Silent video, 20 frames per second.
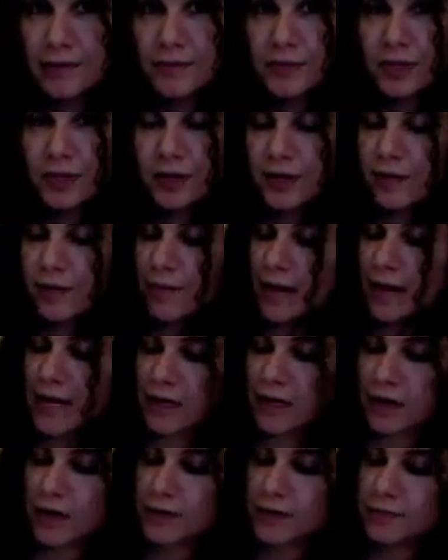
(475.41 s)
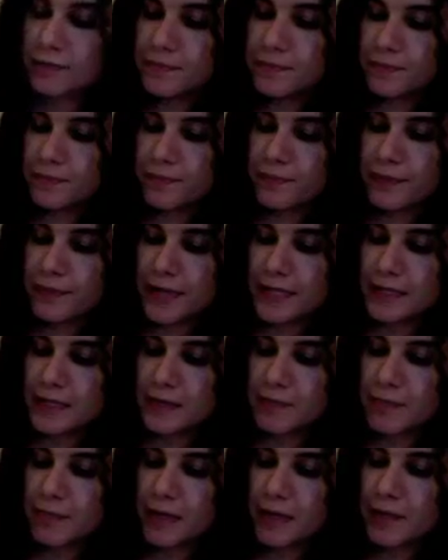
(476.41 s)
turn it back on. Hit
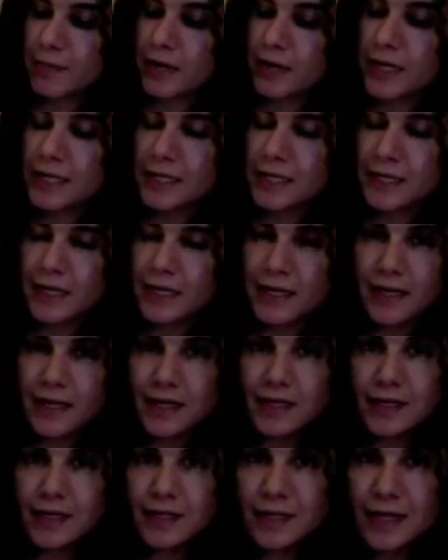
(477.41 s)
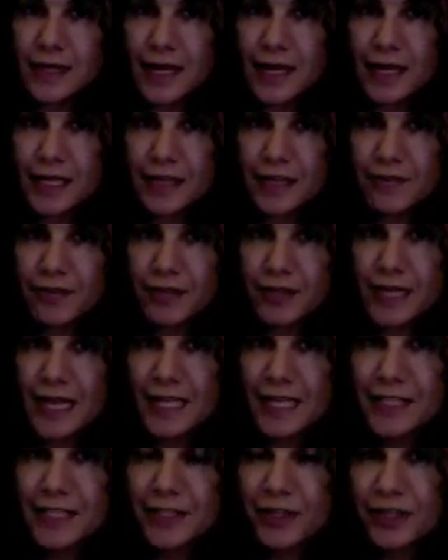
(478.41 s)
the play button, and I'll give you the
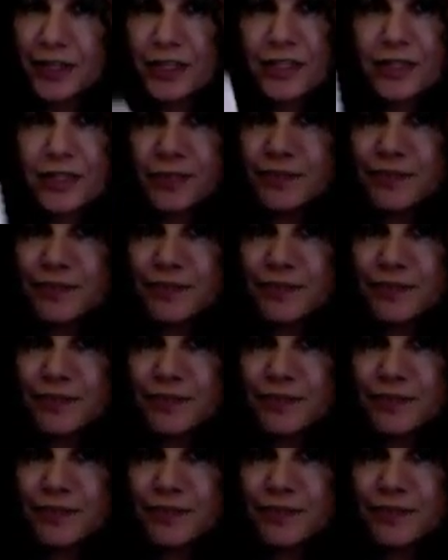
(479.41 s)
answers.